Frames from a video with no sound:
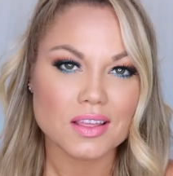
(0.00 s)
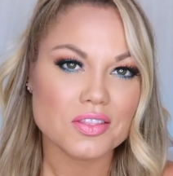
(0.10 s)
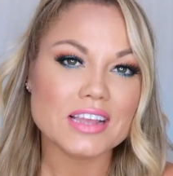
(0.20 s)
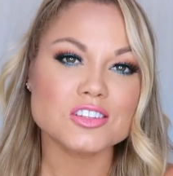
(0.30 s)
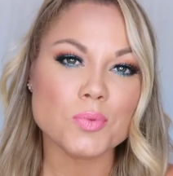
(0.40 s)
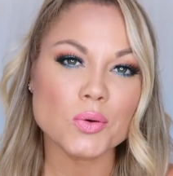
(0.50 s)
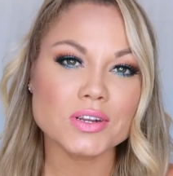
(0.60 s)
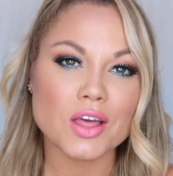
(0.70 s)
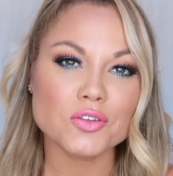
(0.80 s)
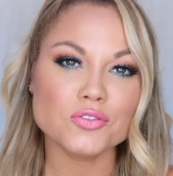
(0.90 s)
They had
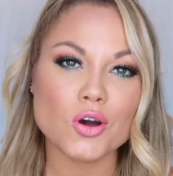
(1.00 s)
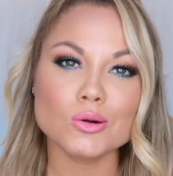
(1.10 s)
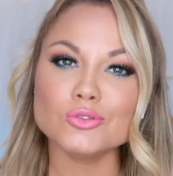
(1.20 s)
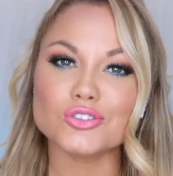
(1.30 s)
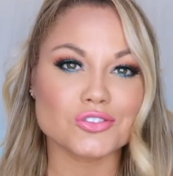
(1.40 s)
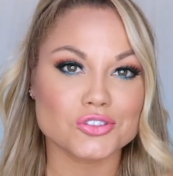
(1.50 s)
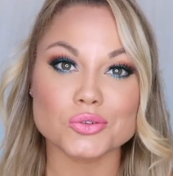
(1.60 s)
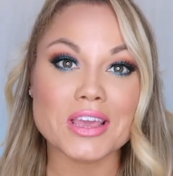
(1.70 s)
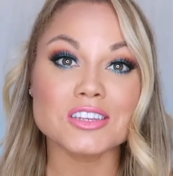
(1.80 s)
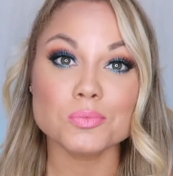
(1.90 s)
spoken on the phone just
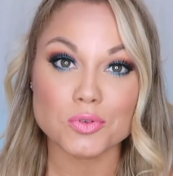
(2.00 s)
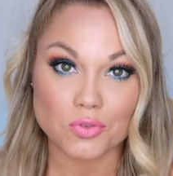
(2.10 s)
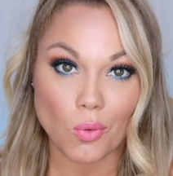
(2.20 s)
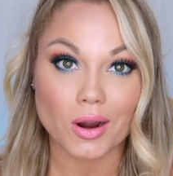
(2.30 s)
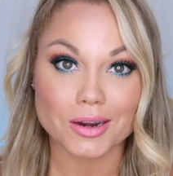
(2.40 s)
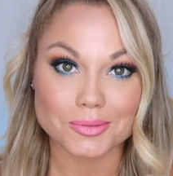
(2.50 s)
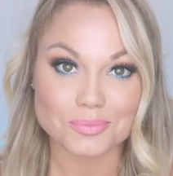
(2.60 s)
2 days before.